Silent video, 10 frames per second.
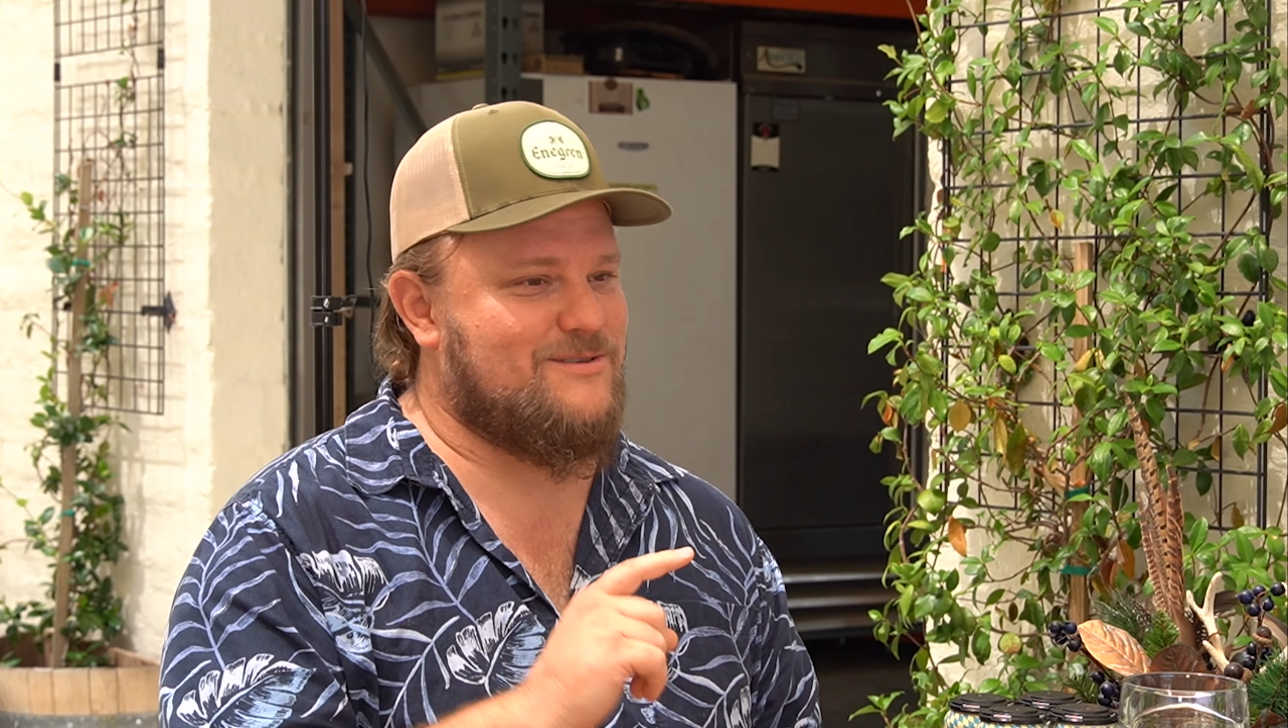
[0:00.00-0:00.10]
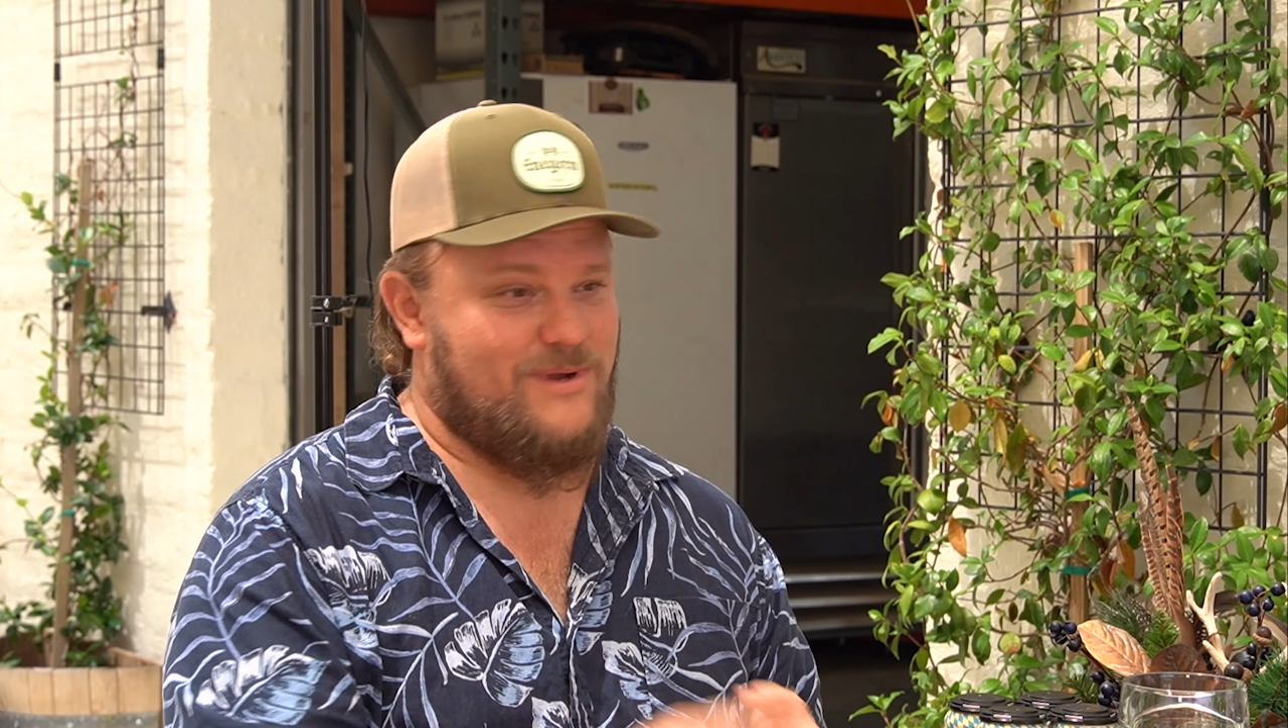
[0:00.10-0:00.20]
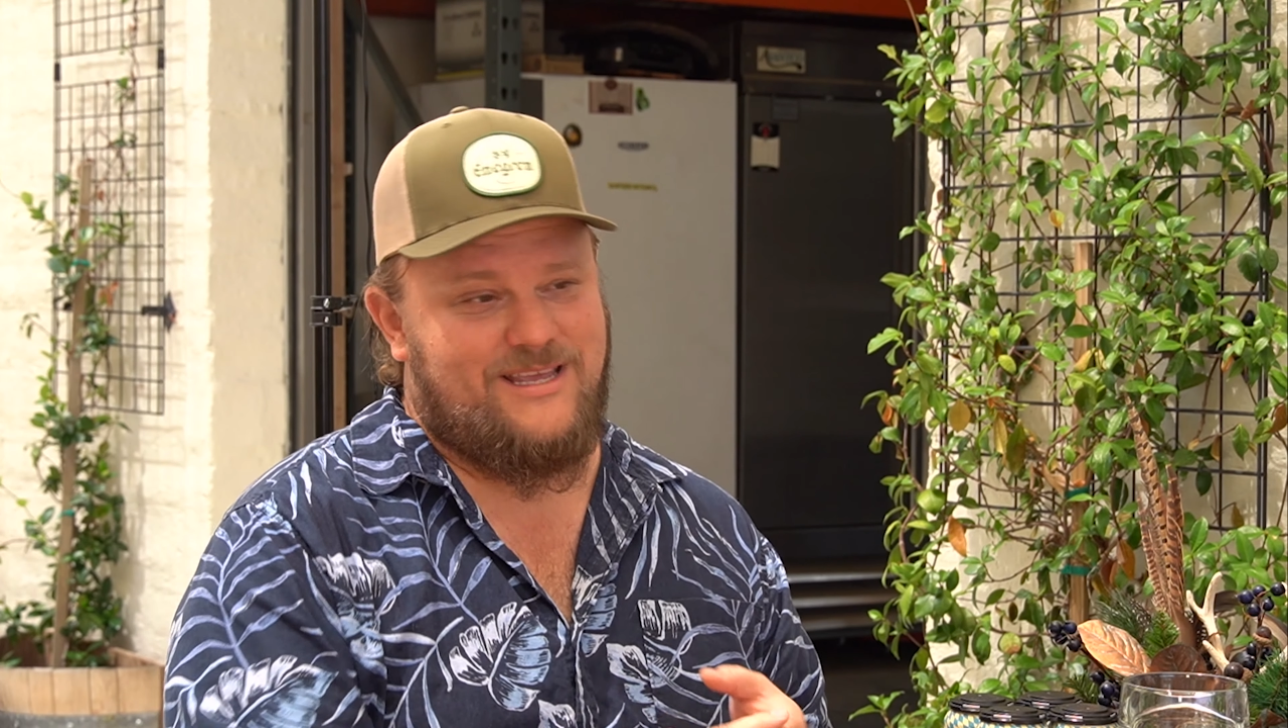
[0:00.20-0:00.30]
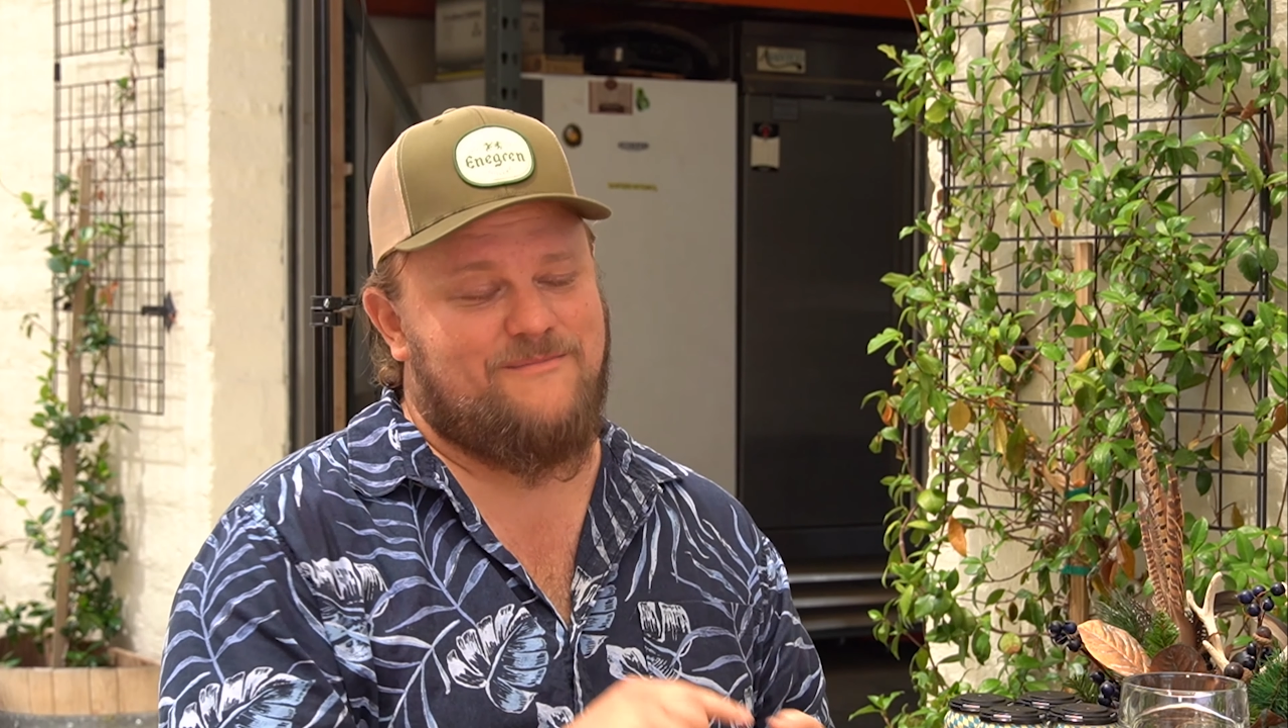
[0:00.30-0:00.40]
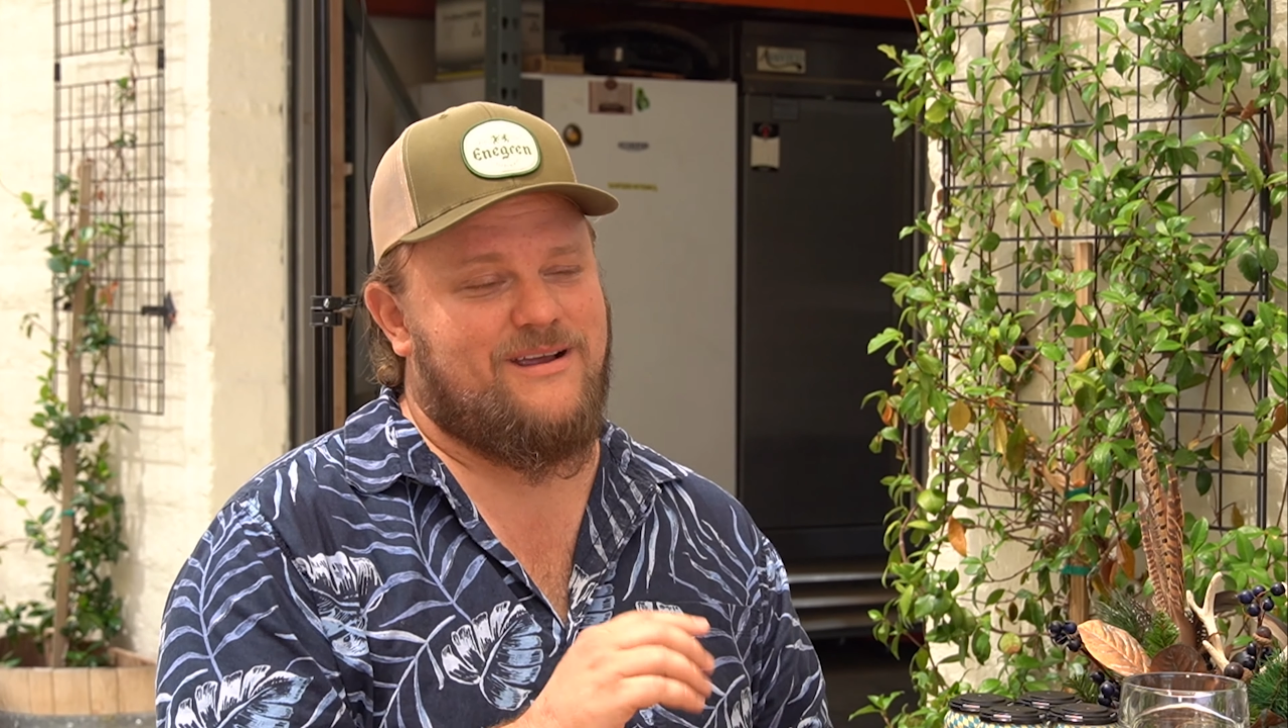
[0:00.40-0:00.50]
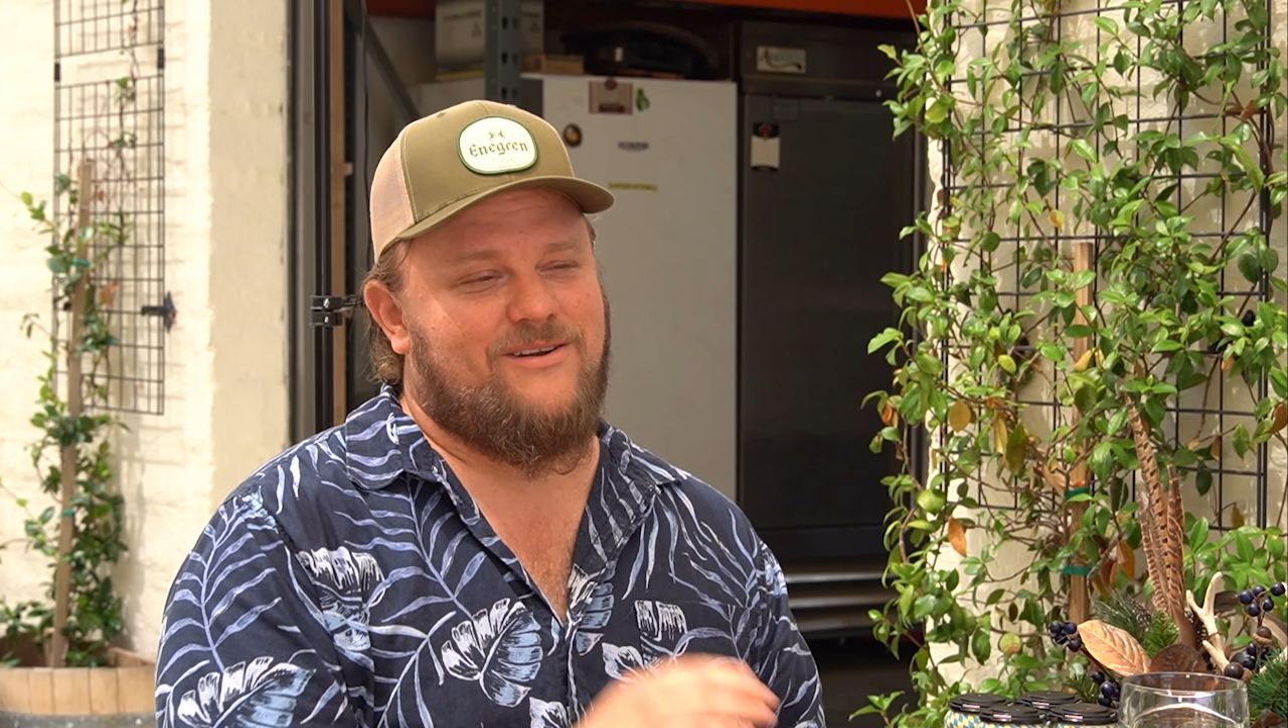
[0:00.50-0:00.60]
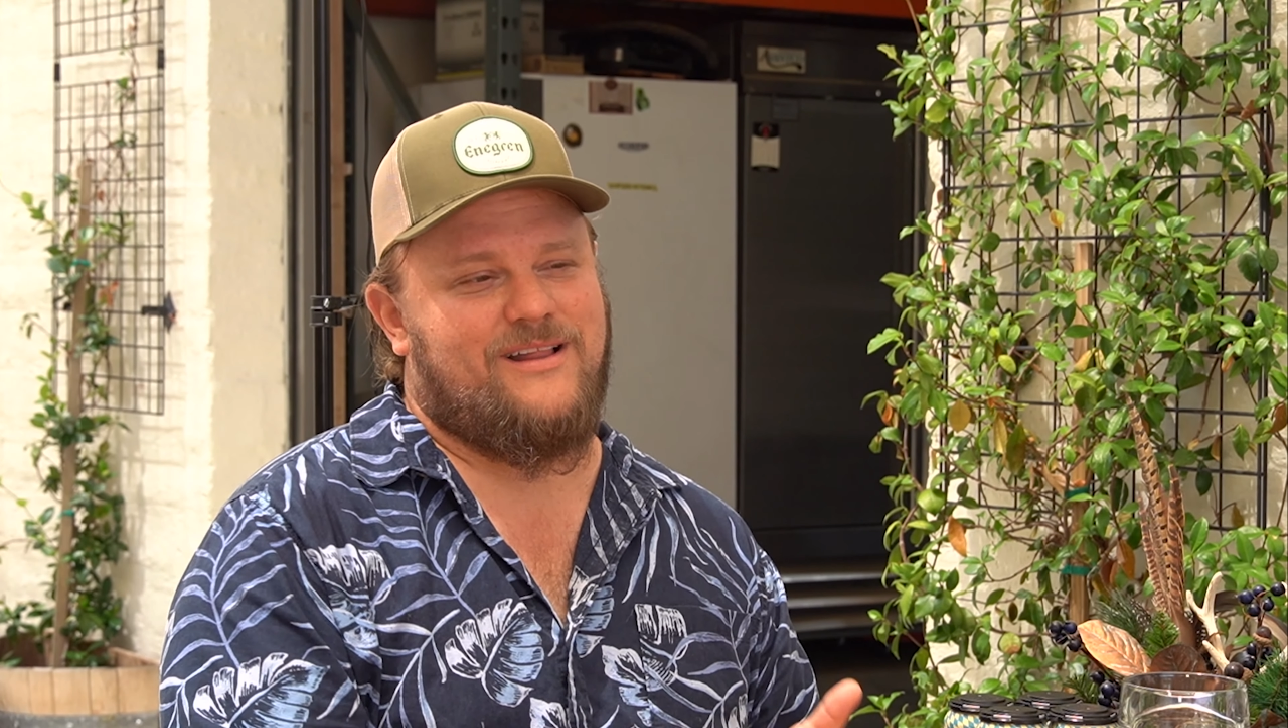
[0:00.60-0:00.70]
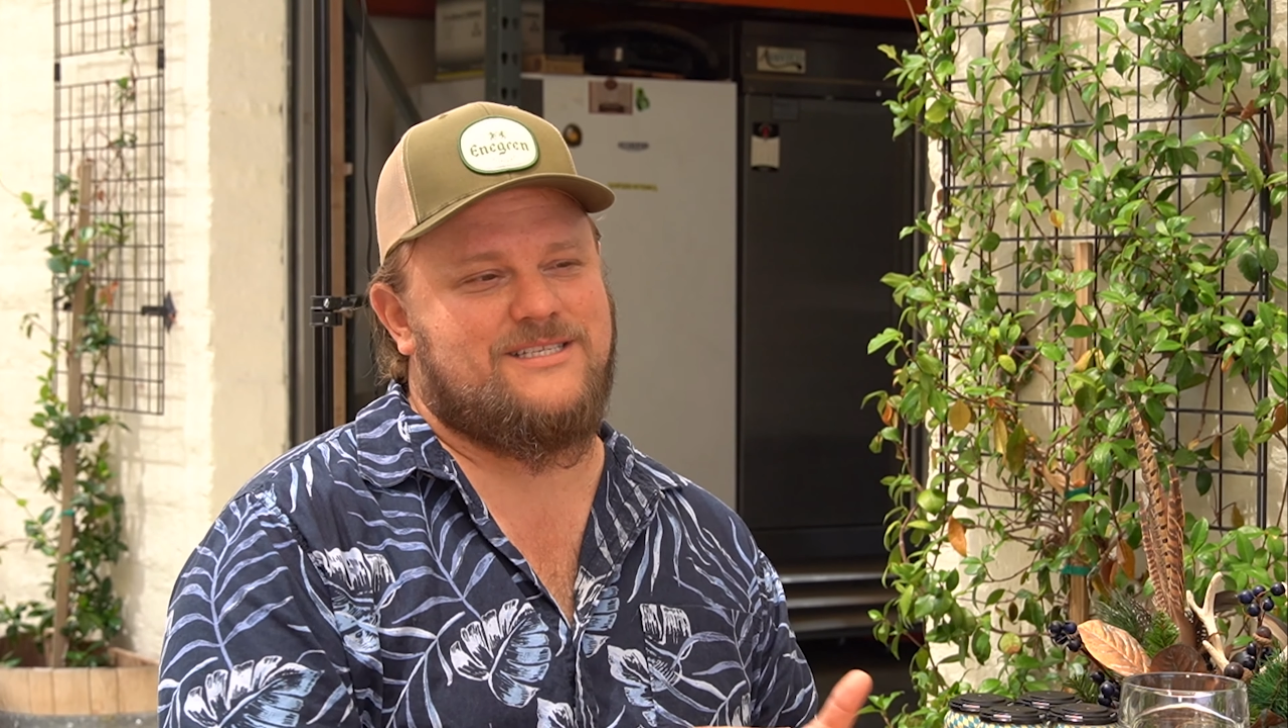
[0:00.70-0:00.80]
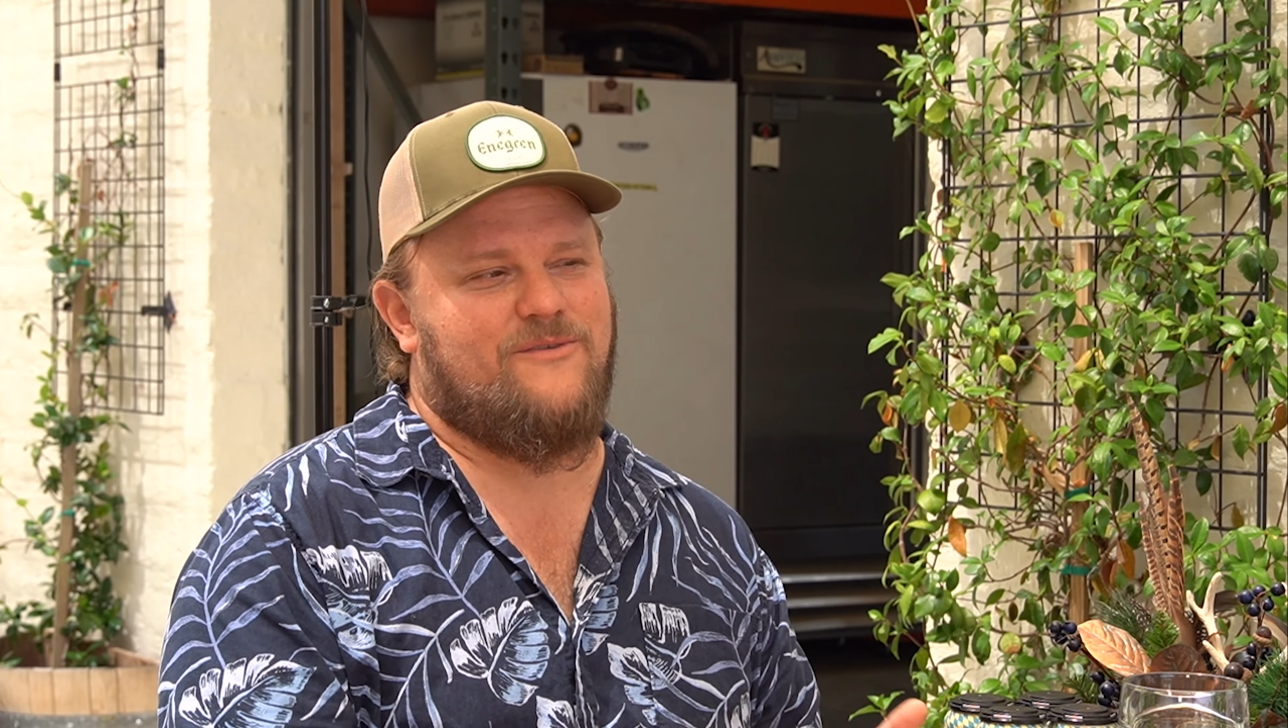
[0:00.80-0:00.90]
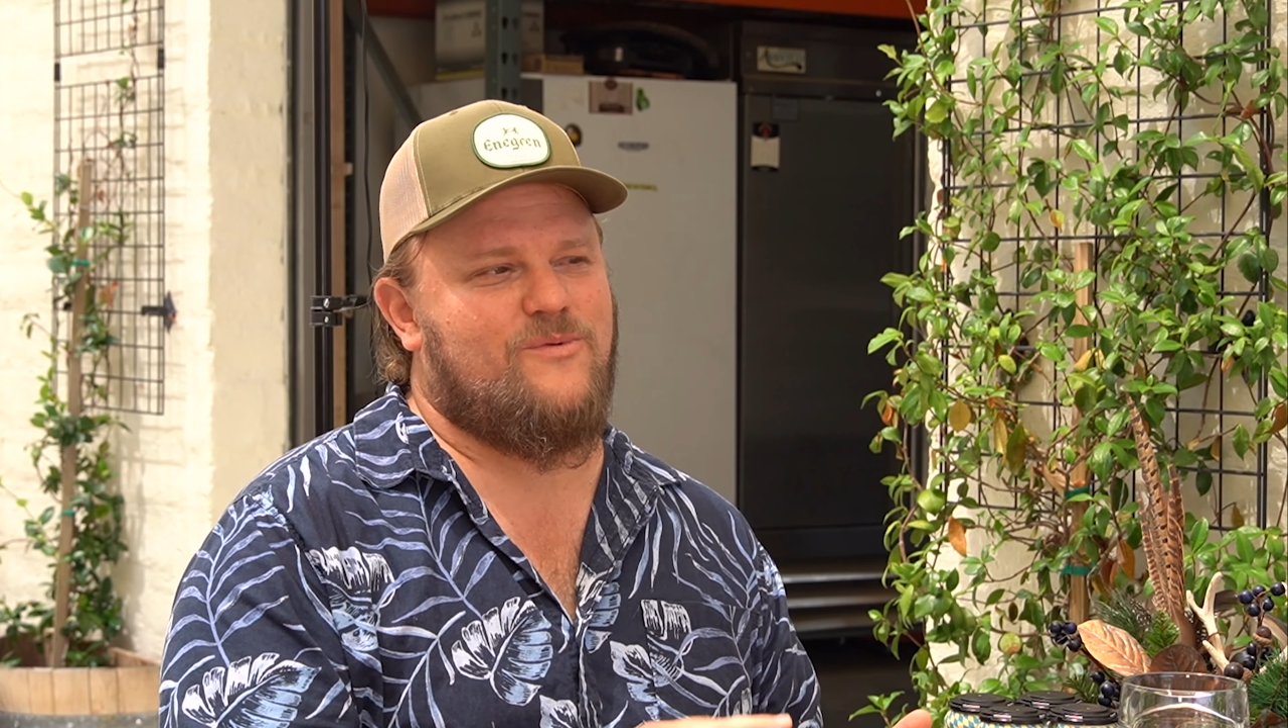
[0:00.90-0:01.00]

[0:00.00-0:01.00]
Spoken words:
drinking beer, and all that stuff,